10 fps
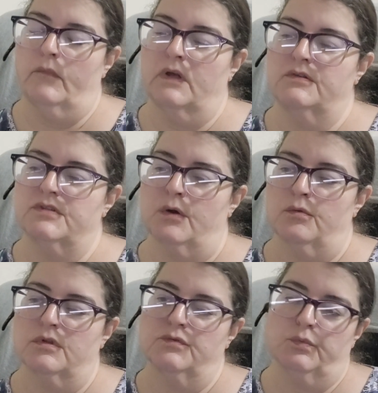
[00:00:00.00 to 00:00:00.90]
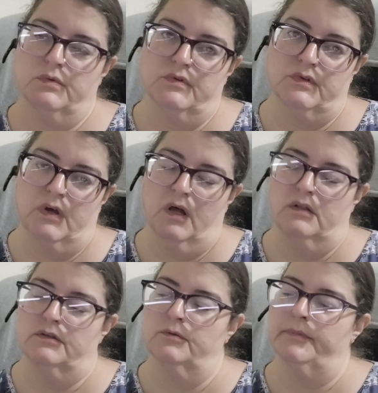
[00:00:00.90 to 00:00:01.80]
So this one's a
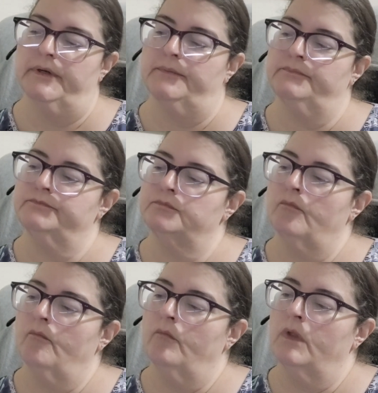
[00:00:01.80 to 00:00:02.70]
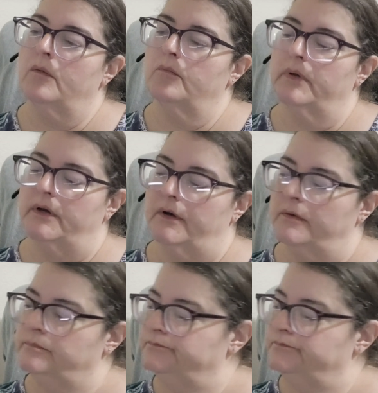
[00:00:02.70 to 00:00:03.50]
little bit bigger.